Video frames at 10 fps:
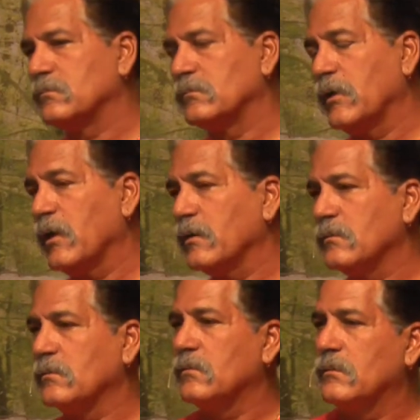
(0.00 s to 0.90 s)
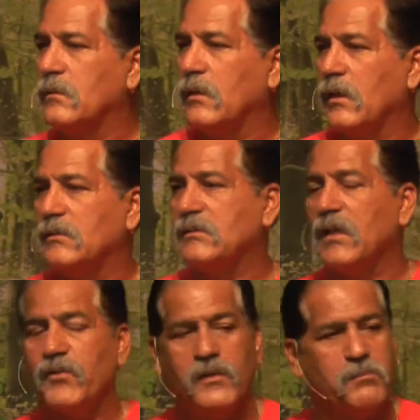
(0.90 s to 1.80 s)
Yeah. It's
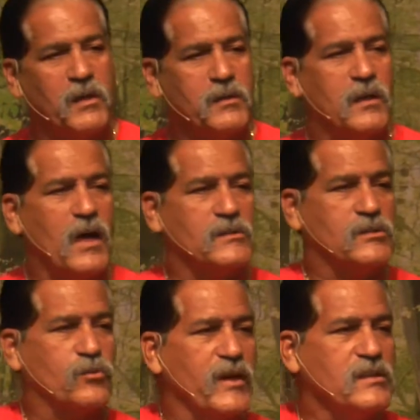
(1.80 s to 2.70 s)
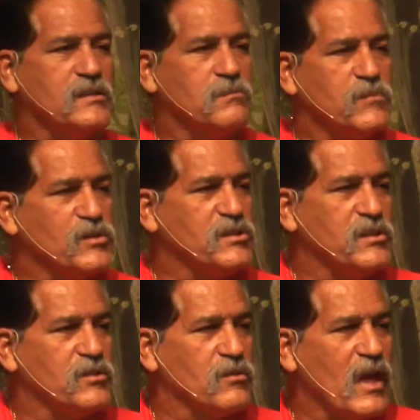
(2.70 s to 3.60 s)
nothing but God's grace and mercy
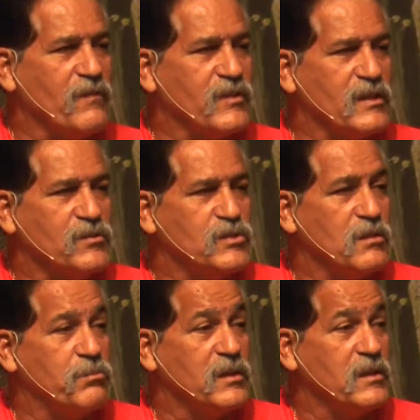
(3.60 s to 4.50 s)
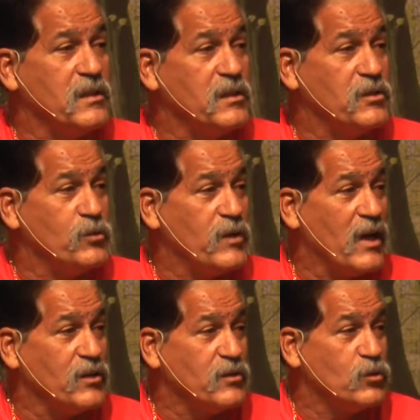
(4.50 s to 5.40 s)
in your life that gives you the ability to do
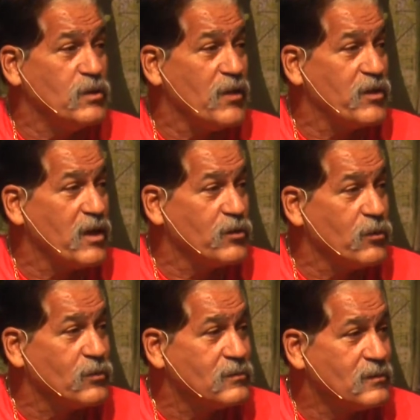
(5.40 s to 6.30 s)
that. You do nothing on your own.